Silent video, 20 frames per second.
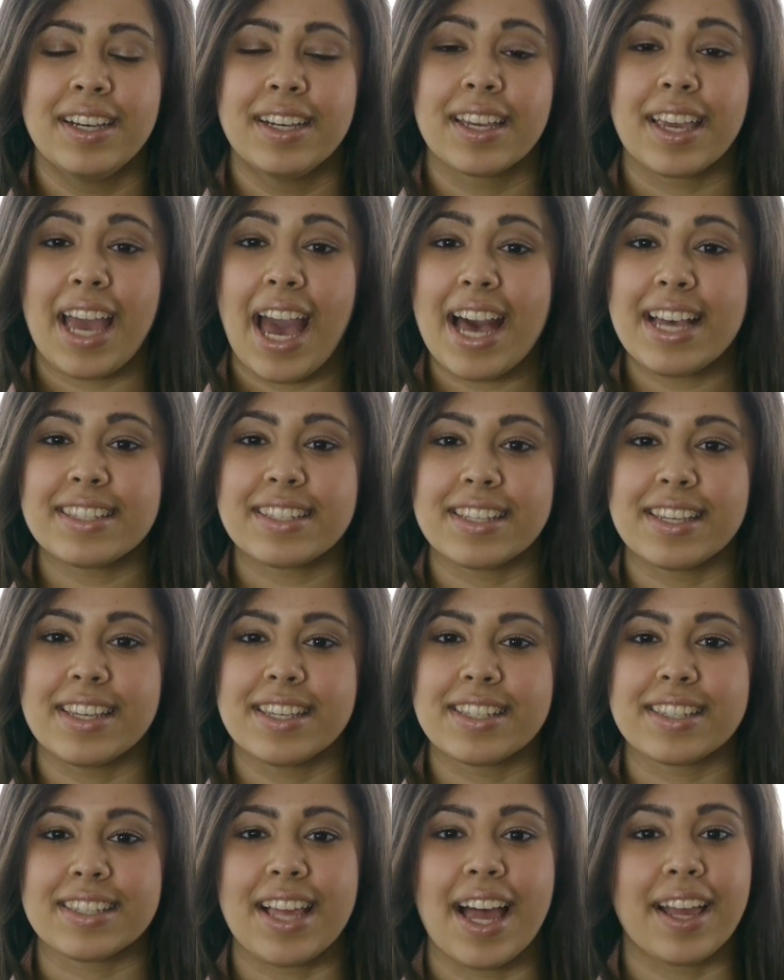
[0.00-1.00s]

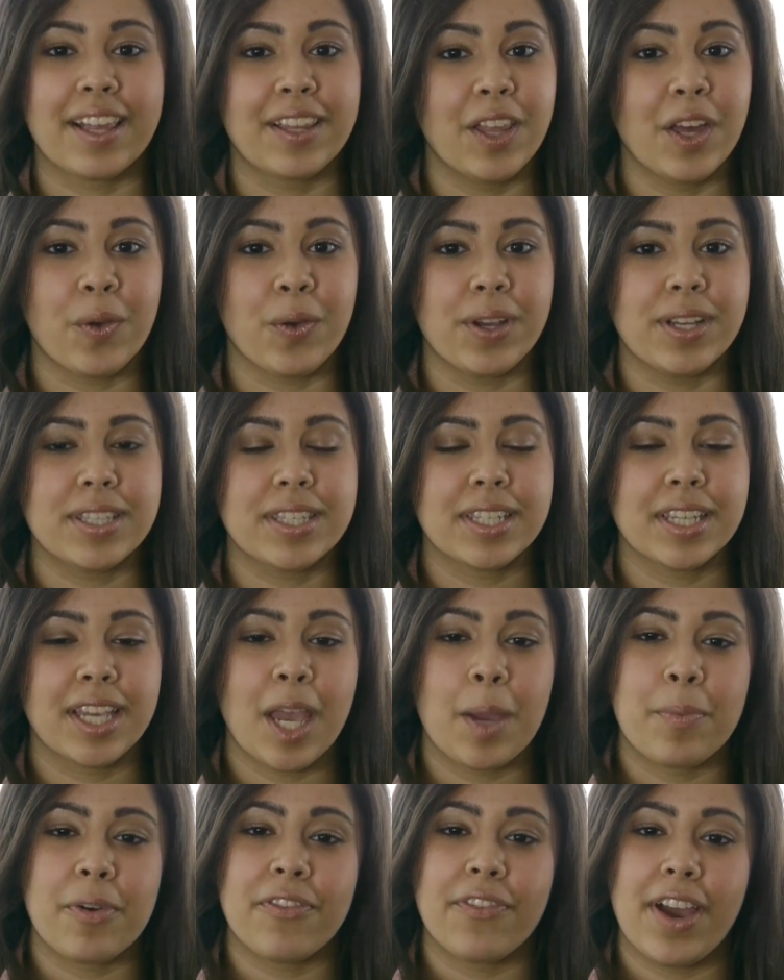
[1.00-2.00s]
Gases, like liquids,
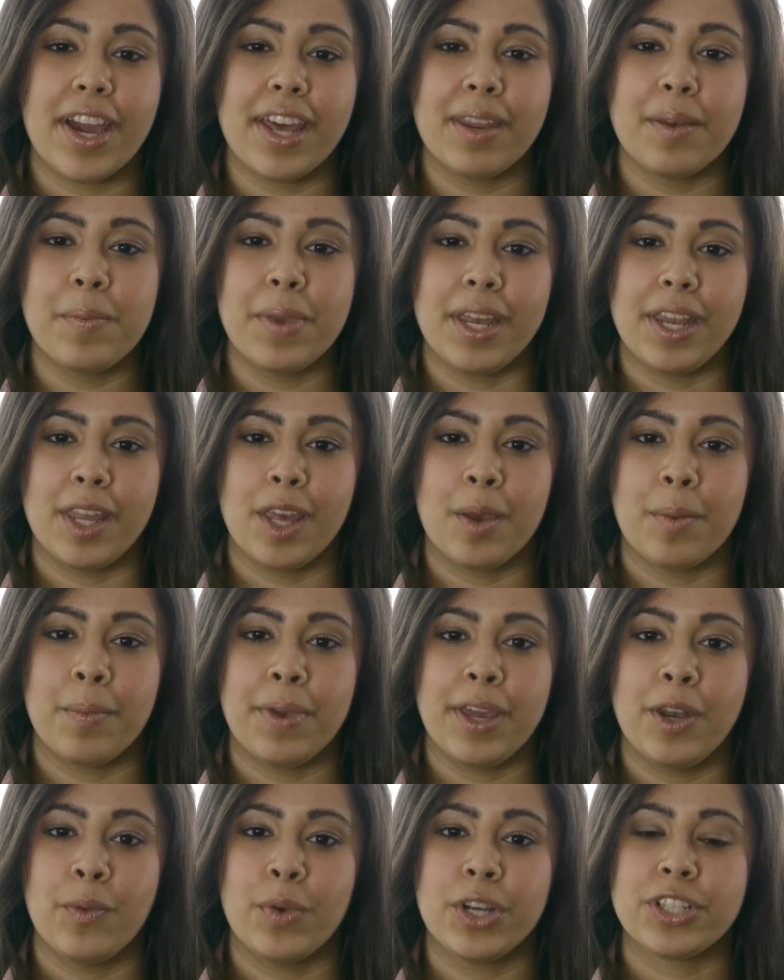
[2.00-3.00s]
can provide a medium
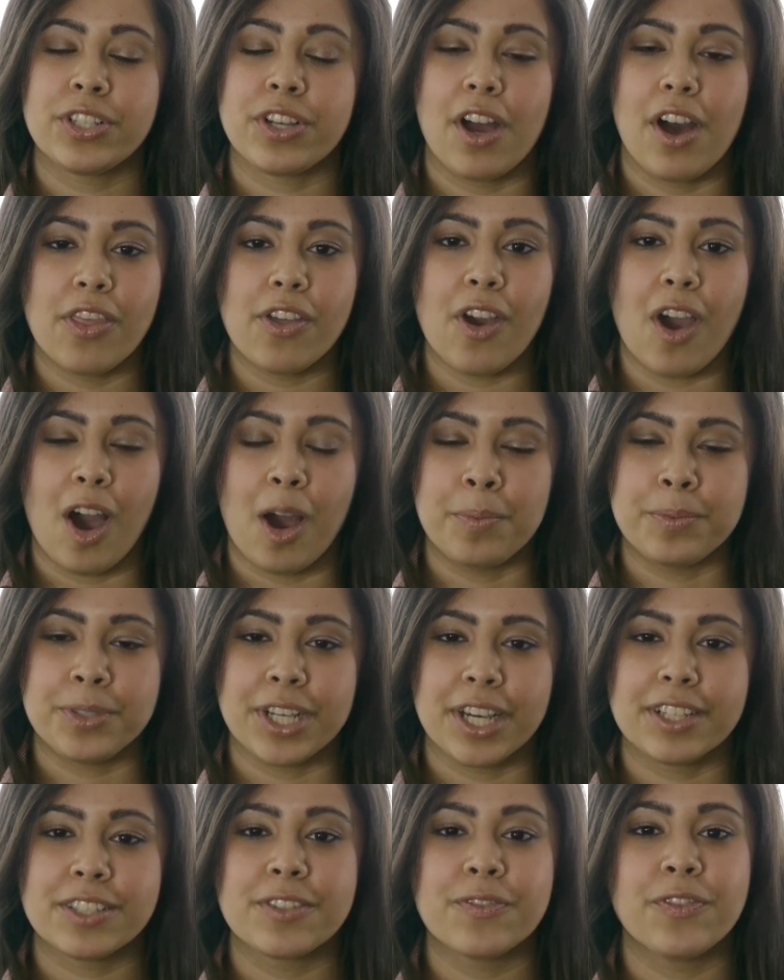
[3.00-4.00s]
in which other
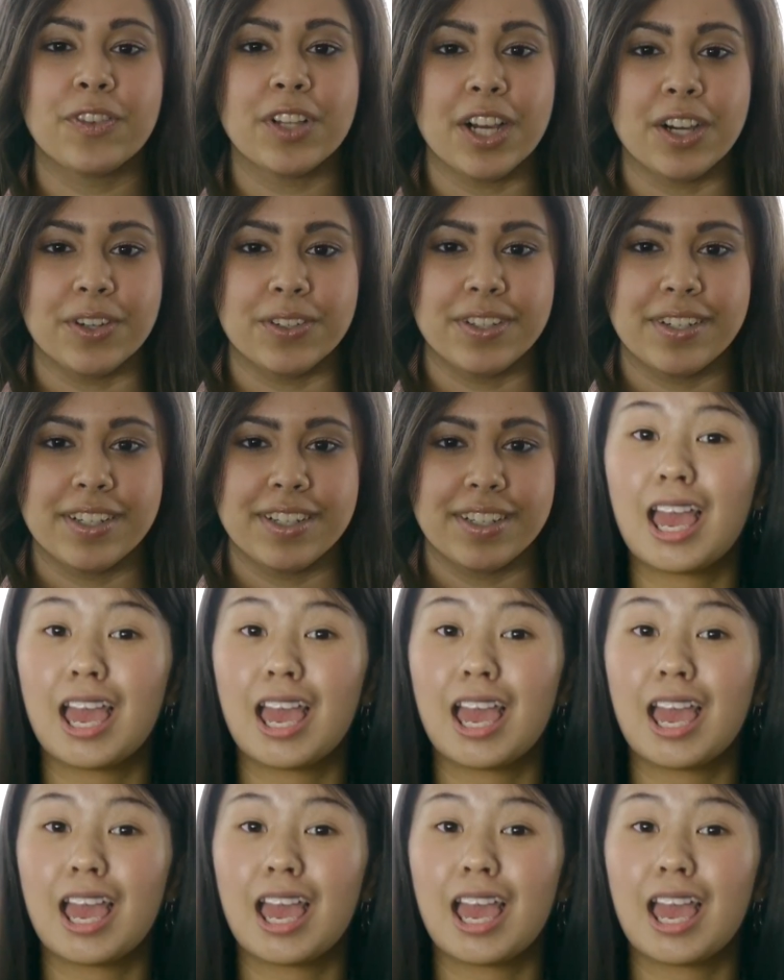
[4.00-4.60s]
objects float.